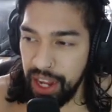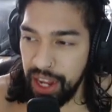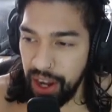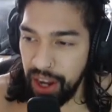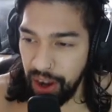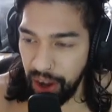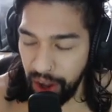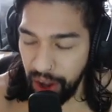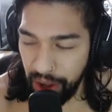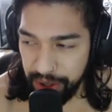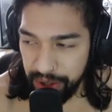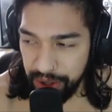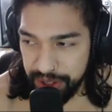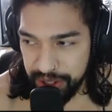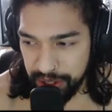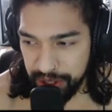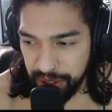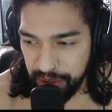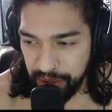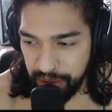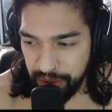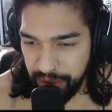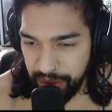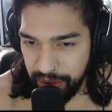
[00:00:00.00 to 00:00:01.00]

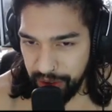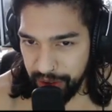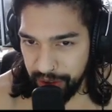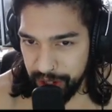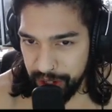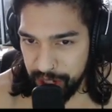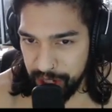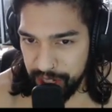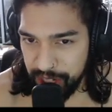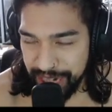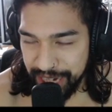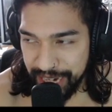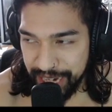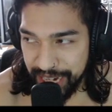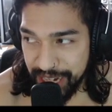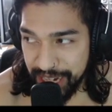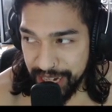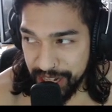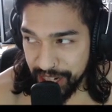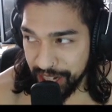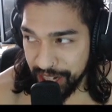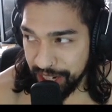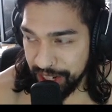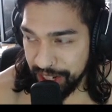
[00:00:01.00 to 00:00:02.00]
Also,
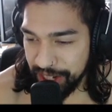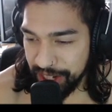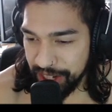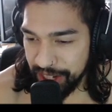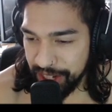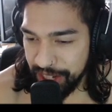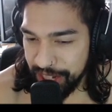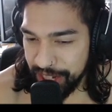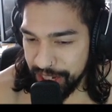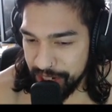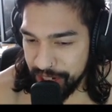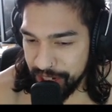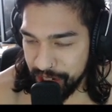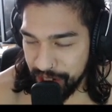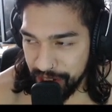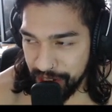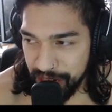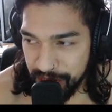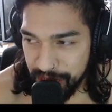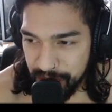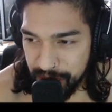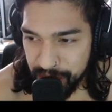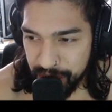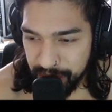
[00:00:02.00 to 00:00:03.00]
Shedinja.
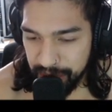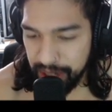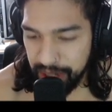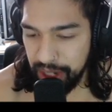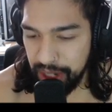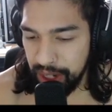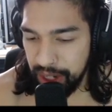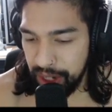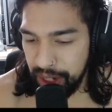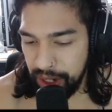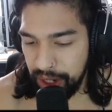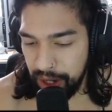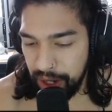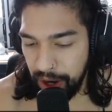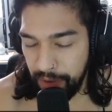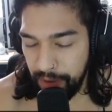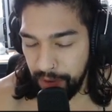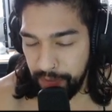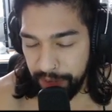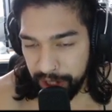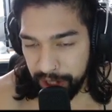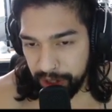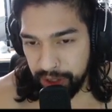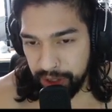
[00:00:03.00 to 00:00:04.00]
Shedinja, a
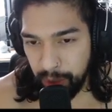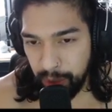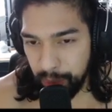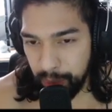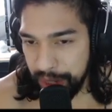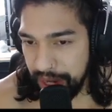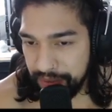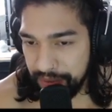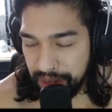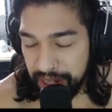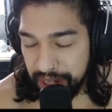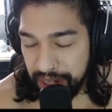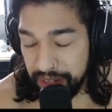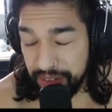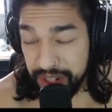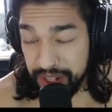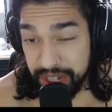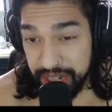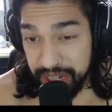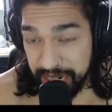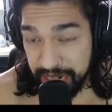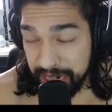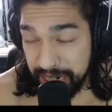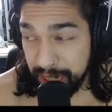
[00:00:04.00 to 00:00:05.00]
figure that we have not even
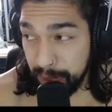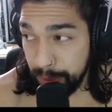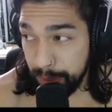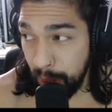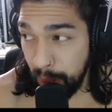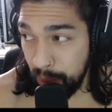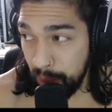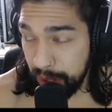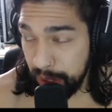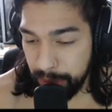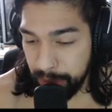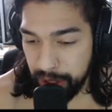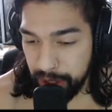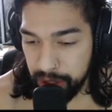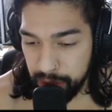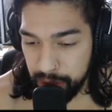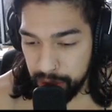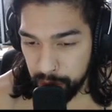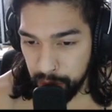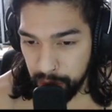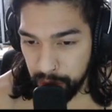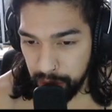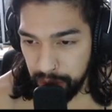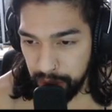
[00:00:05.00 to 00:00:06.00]
seen in Pokemon
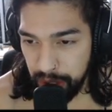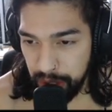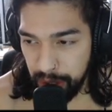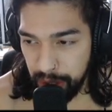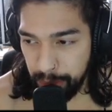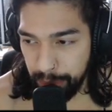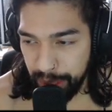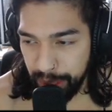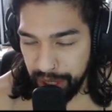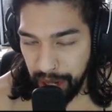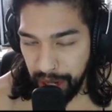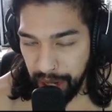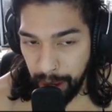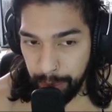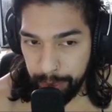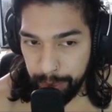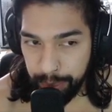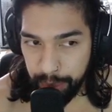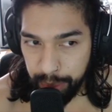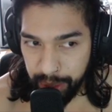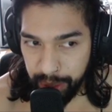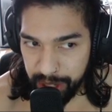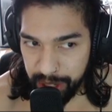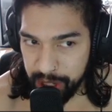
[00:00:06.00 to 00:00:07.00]
Duel, but I'm
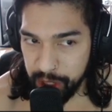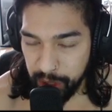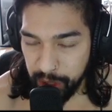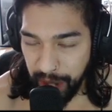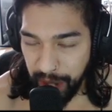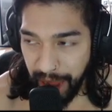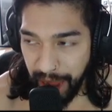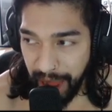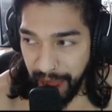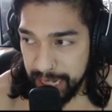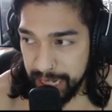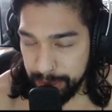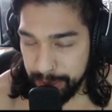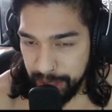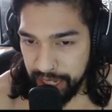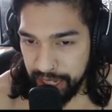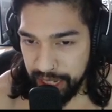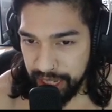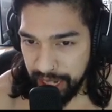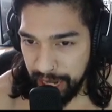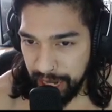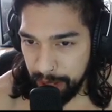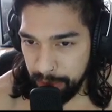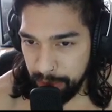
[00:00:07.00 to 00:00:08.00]
pretty sure has been in
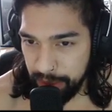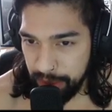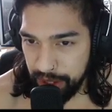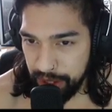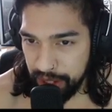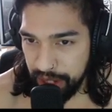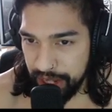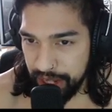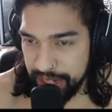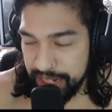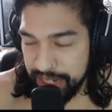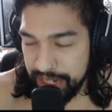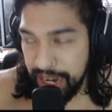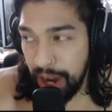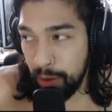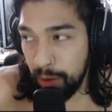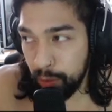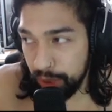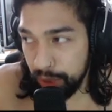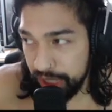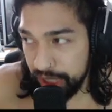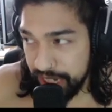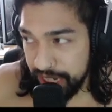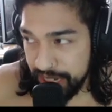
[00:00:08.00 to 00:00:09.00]
the game, is now
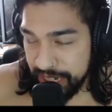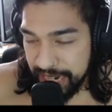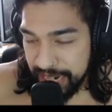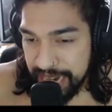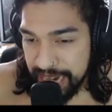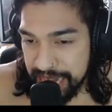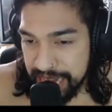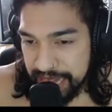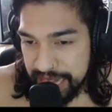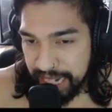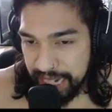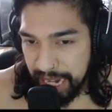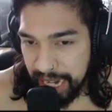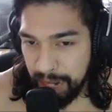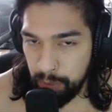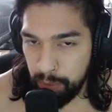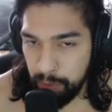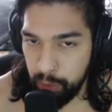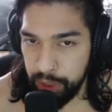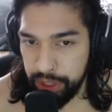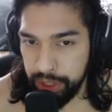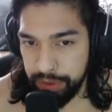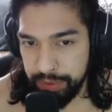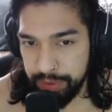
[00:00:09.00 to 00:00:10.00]
released in the game.
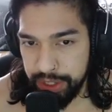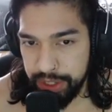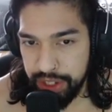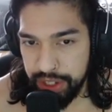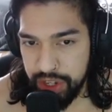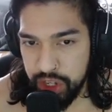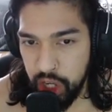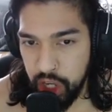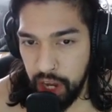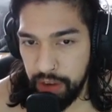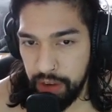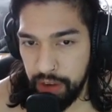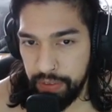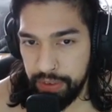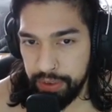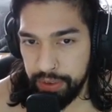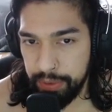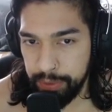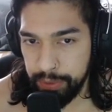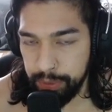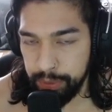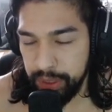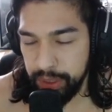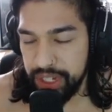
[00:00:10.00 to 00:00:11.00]
Well, the soft,
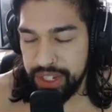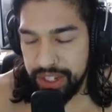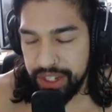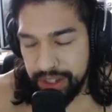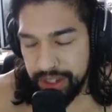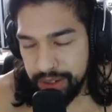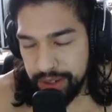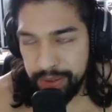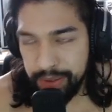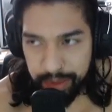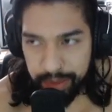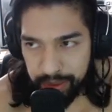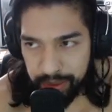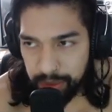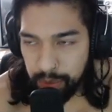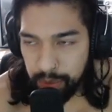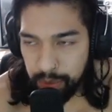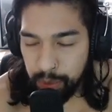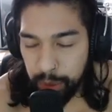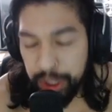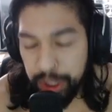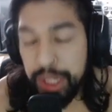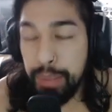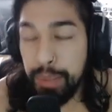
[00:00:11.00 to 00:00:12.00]
it's
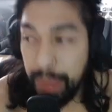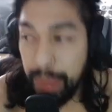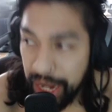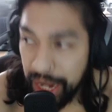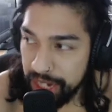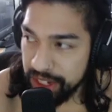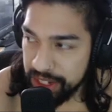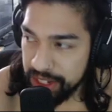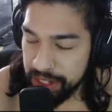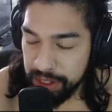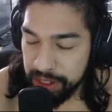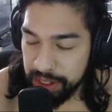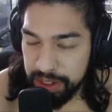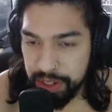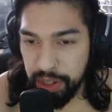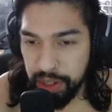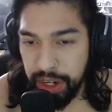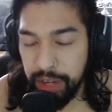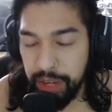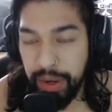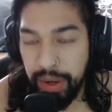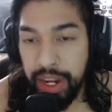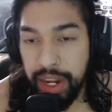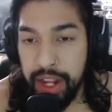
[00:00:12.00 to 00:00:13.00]
we're in the beta still, so
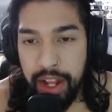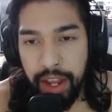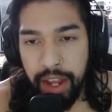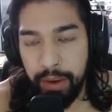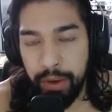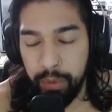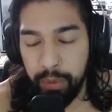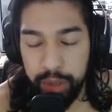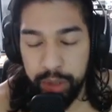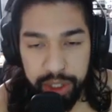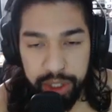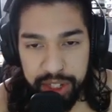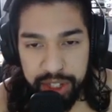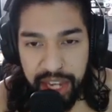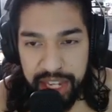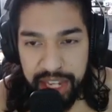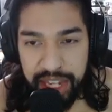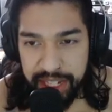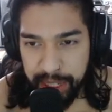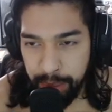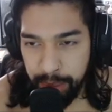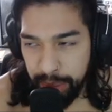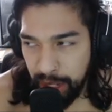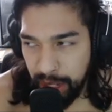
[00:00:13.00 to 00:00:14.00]
anyway, we're still testing it.